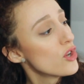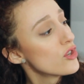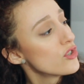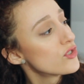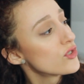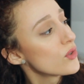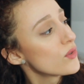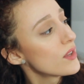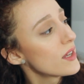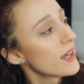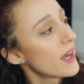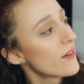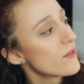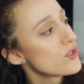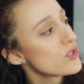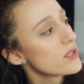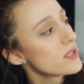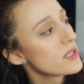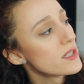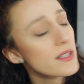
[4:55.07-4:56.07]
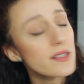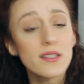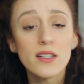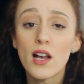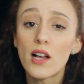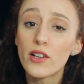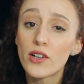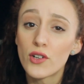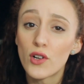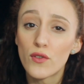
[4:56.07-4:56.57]
So they have just
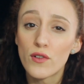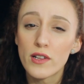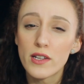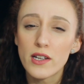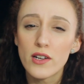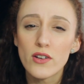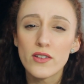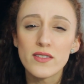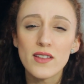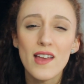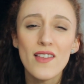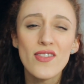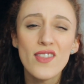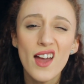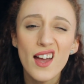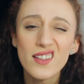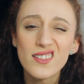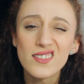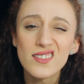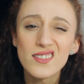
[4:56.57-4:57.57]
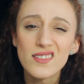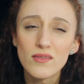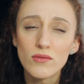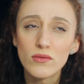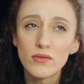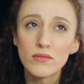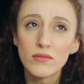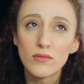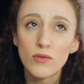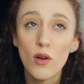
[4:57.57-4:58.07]
discolored over the years, and that's,
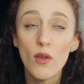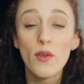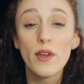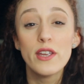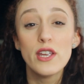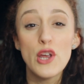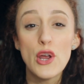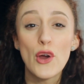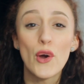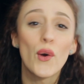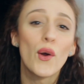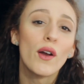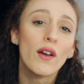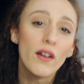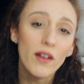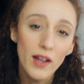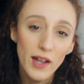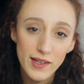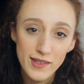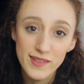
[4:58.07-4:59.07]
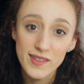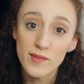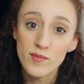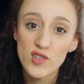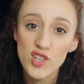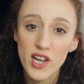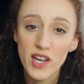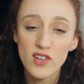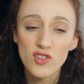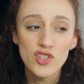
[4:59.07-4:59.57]
well, the year and
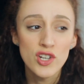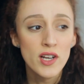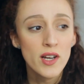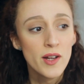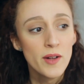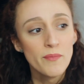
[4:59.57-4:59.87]
some change.